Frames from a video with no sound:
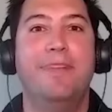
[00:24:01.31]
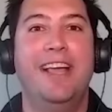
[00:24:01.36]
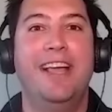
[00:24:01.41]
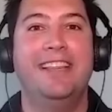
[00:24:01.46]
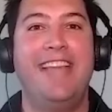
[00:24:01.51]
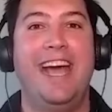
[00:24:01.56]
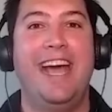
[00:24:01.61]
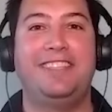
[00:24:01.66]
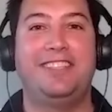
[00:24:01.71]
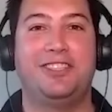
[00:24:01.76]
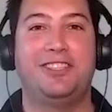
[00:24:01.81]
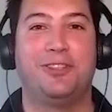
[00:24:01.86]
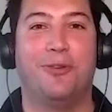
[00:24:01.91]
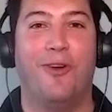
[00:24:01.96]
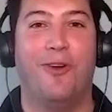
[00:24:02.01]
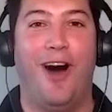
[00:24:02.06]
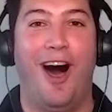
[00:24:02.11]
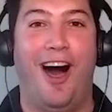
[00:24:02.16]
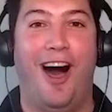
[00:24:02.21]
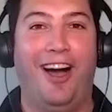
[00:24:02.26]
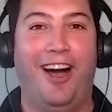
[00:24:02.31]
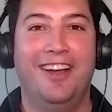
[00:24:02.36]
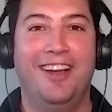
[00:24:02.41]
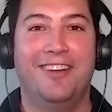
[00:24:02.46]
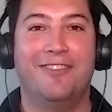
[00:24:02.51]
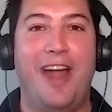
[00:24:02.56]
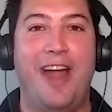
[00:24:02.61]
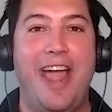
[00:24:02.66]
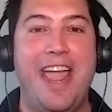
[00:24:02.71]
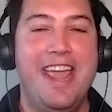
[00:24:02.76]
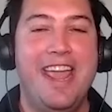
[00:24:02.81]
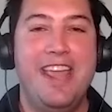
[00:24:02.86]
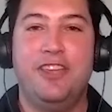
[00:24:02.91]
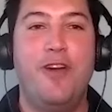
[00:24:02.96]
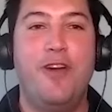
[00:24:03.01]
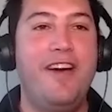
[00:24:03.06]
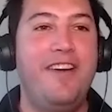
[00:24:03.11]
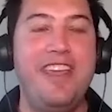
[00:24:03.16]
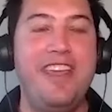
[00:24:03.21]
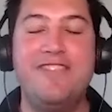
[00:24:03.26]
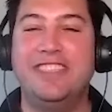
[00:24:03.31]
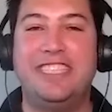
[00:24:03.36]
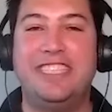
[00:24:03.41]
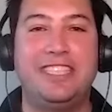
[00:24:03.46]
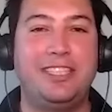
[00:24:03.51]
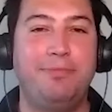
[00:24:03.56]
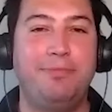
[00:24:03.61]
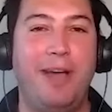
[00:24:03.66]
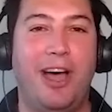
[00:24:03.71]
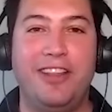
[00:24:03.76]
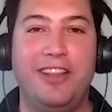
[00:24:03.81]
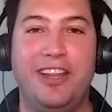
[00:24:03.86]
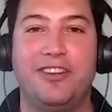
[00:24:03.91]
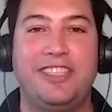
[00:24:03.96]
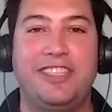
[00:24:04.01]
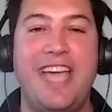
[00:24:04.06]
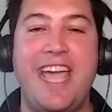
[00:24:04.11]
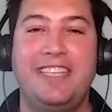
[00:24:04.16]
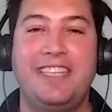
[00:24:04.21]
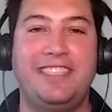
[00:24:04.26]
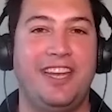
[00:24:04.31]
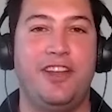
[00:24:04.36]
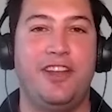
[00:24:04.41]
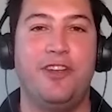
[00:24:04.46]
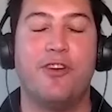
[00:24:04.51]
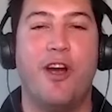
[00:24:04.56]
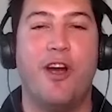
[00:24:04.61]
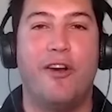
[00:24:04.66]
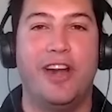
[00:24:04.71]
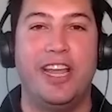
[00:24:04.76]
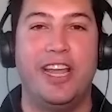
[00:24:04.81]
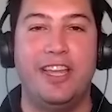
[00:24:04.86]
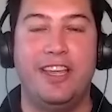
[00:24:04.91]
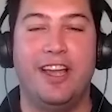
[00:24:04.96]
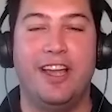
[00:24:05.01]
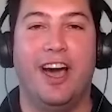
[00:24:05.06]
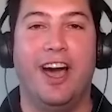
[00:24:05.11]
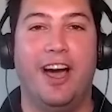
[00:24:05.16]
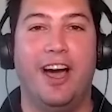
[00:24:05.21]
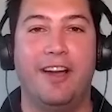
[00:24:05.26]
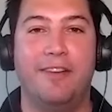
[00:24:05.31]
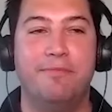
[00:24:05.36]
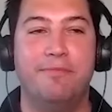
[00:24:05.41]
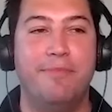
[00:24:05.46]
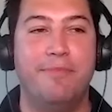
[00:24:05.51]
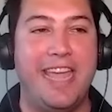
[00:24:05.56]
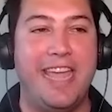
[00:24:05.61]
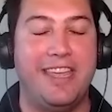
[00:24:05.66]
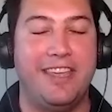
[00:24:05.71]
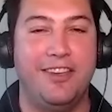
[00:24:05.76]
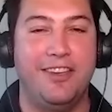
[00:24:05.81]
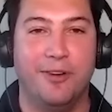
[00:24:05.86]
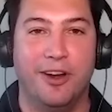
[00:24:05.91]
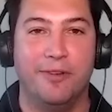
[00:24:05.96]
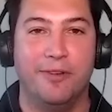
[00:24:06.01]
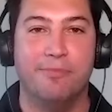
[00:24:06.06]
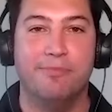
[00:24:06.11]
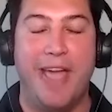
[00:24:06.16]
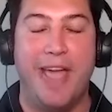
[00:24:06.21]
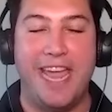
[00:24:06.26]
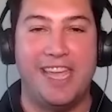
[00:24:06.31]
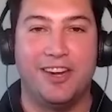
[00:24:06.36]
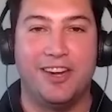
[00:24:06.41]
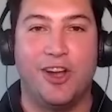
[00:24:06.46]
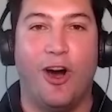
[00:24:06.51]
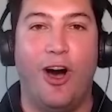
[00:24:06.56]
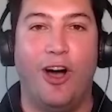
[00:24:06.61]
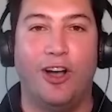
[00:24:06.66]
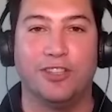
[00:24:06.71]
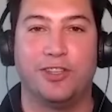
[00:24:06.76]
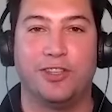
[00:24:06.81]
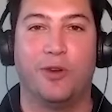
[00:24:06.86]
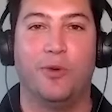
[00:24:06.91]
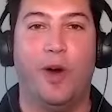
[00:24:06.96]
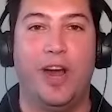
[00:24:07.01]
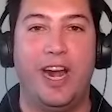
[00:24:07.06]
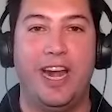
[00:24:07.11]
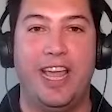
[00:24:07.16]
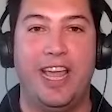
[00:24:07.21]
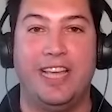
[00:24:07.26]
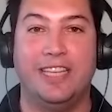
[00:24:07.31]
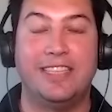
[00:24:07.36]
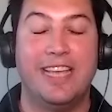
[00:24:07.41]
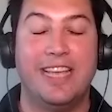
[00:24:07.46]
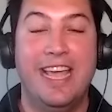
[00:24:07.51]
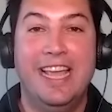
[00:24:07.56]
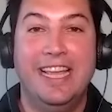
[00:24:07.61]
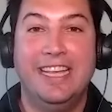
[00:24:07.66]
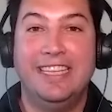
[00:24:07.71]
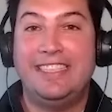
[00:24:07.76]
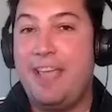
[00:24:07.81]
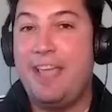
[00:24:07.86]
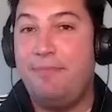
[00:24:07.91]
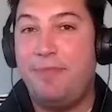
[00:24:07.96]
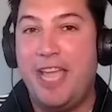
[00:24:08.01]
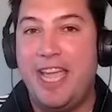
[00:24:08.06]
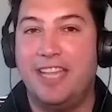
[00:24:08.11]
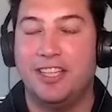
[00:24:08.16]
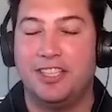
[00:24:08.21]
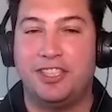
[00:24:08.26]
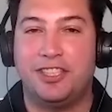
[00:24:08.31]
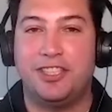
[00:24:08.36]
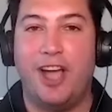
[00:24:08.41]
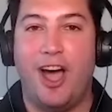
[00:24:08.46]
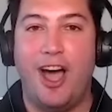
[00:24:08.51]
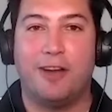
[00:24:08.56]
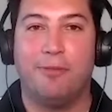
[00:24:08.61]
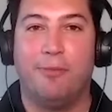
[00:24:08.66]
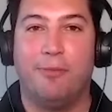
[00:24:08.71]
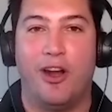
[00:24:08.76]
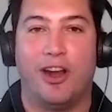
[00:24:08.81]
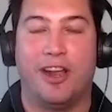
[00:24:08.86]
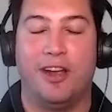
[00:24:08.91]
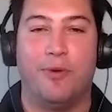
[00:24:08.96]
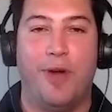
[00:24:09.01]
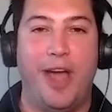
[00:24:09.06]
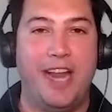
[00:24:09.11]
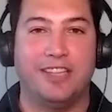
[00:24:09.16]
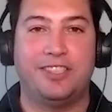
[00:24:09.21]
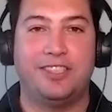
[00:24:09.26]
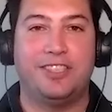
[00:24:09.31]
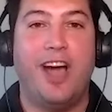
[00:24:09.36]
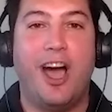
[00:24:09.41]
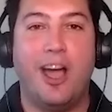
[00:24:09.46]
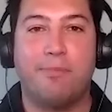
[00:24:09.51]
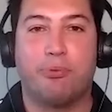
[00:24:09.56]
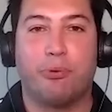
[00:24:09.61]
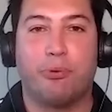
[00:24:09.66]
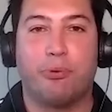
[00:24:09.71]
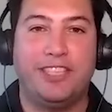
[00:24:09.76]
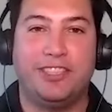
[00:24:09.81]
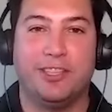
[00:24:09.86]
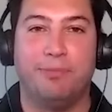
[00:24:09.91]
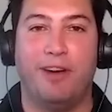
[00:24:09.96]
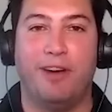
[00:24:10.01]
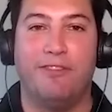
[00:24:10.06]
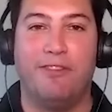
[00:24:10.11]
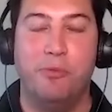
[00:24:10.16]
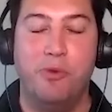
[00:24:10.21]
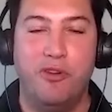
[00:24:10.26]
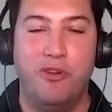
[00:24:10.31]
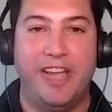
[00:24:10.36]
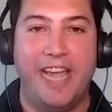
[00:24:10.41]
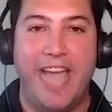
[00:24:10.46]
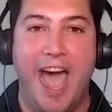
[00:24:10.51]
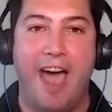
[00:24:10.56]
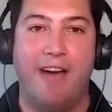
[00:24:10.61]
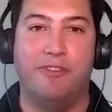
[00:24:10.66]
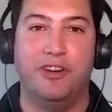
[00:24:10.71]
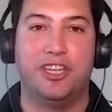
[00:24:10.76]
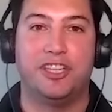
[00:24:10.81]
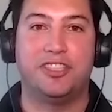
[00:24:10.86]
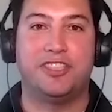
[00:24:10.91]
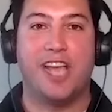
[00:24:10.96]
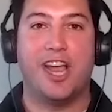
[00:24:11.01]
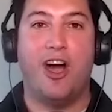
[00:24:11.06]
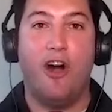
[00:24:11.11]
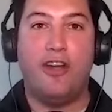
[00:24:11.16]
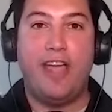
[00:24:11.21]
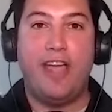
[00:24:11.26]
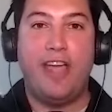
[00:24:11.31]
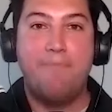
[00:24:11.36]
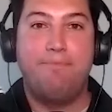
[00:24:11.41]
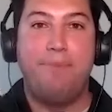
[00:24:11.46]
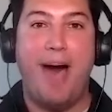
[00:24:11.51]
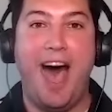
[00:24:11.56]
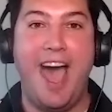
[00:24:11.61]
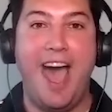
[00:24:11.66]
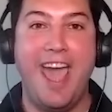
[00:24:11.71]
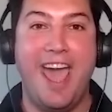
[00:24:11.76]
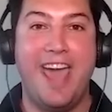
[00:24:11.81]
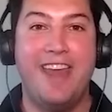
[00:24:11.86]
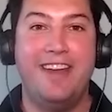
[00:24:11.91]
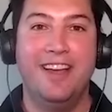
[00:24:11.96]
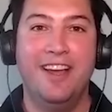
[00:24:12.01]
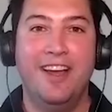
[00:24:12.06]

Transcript: that's a Syrah. Right? You haven't even smelled it or tasted it. You're already you're making calls on what it is. Same thing in the stock market, right? A stock breaks above a moving average. It's like, okay, buy it.